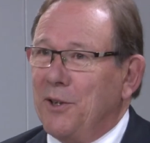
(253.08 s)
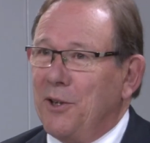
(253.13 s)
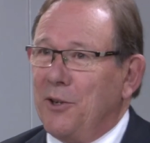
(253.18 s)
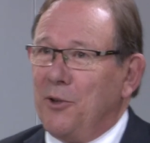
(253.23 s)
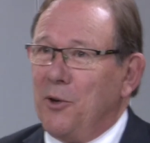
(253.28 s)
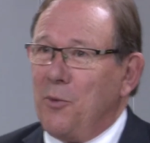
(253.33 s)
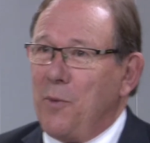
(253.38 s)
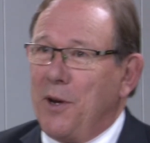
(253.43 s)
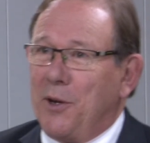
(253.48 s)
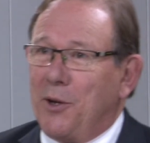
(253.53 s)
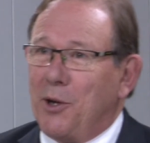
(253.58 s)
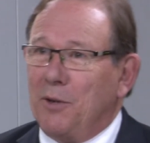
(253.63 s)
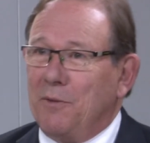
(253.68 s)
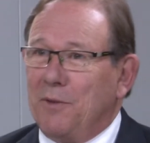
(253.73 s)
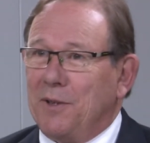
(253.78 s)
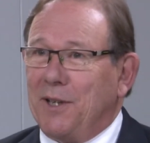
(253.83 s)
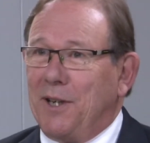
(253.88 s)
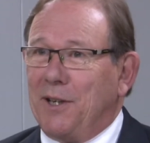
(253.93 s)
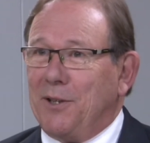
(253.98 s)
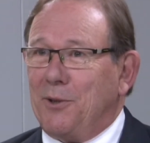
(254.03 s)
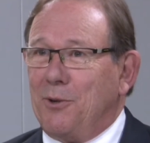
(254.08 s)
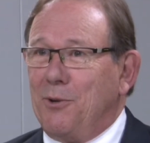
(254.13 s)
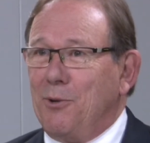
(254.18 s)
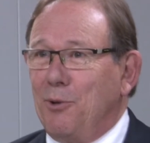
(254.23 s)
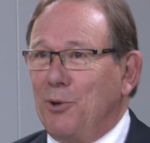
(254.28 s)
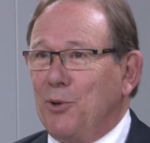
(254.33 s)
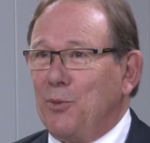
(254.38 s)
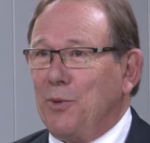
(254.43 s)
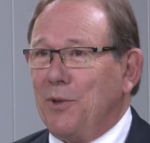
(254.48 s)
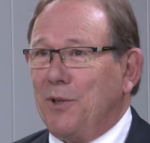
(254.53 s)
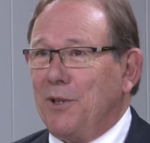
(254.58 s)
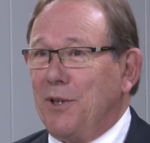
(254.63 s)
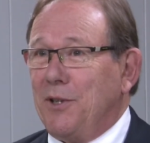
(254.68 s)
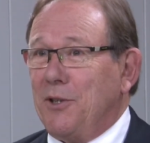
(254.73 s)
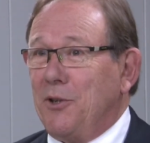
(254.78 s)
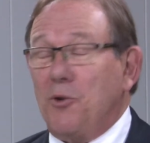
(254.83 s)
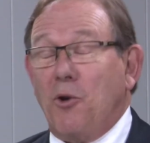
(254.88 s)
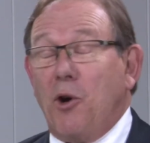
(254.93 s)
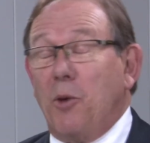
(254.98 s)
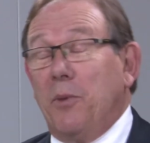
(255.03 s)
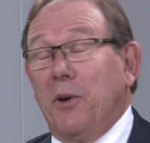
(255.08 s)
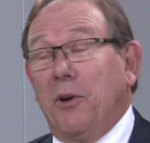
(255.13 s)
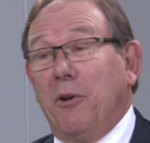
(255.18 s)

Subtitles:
that you went overseas, of course, was just to drop in.